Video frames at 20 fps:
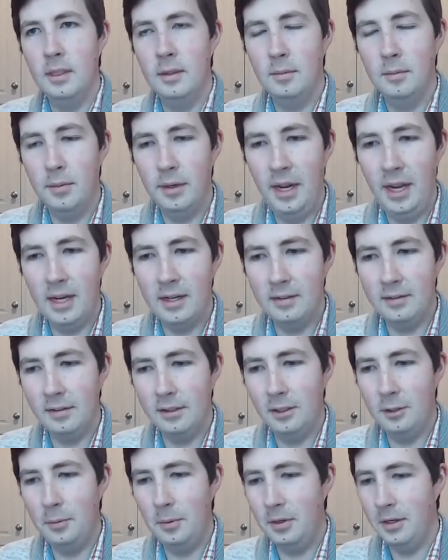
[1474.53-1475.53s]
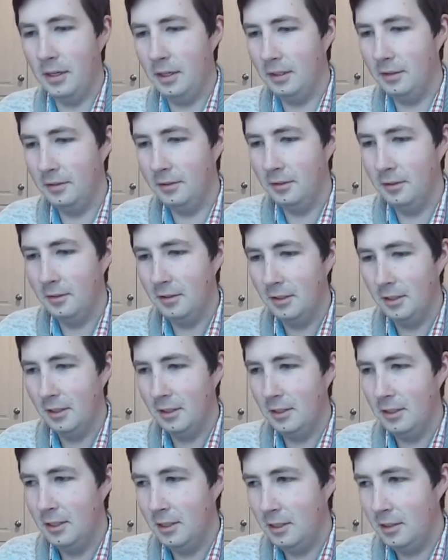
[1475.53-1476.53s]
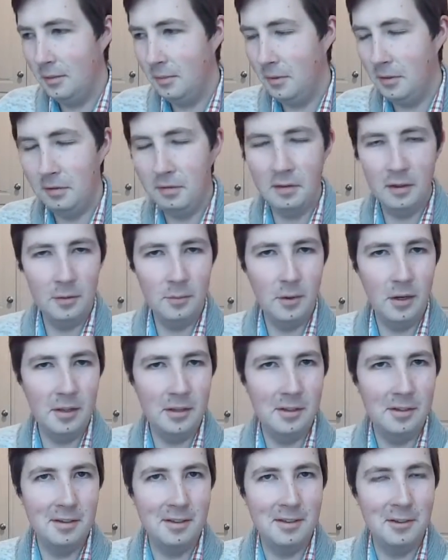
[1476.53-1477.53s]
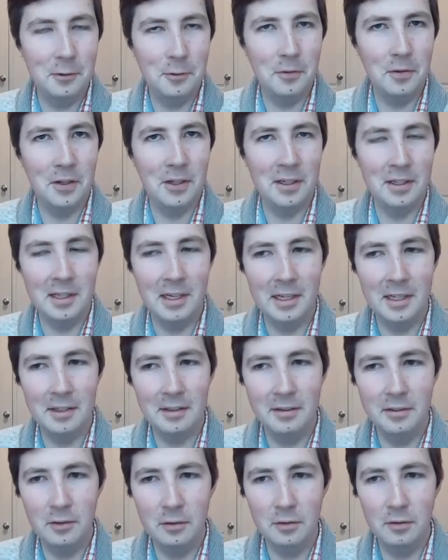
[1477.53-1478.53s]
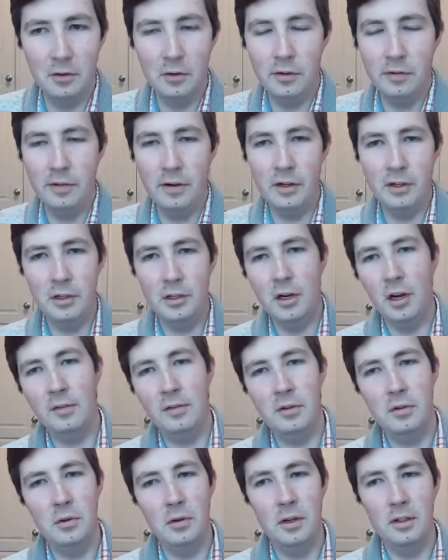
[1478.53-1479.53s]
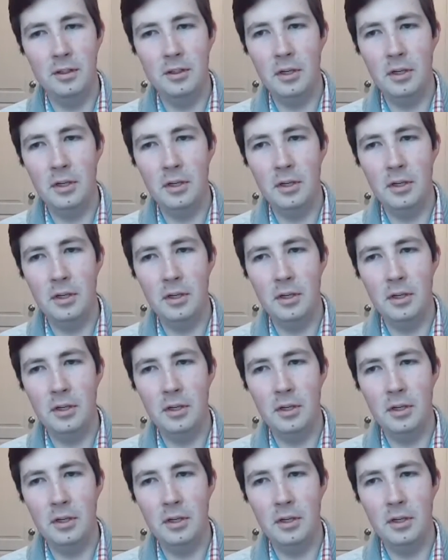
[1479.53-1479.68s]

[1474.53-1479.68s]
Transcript: but yeah, it's been a fun month so far, and I look forward to finishing off strong.